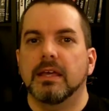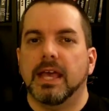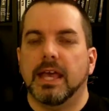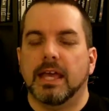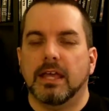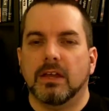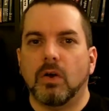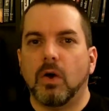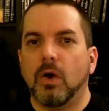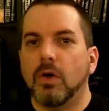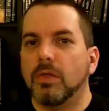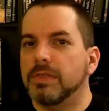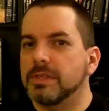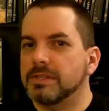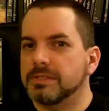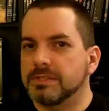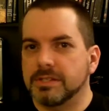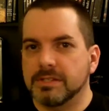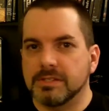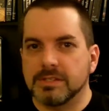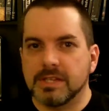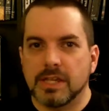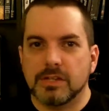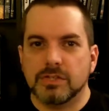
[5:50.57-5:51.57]
and all this
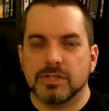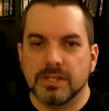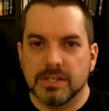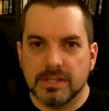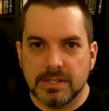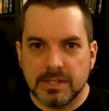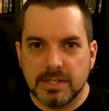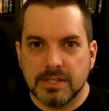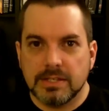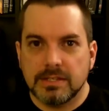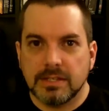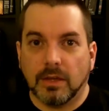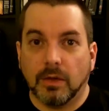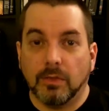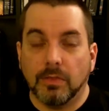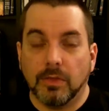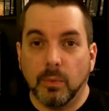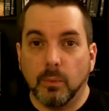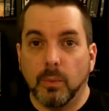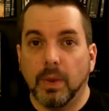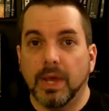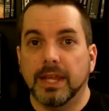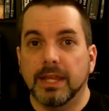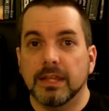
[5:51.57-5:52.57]
attention to detail
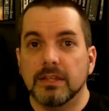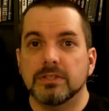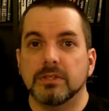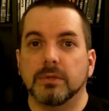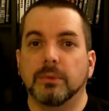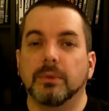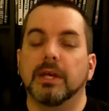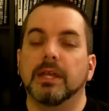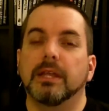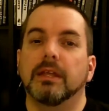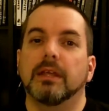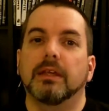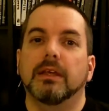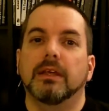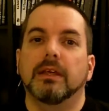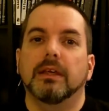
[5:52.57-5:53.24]
that went into it.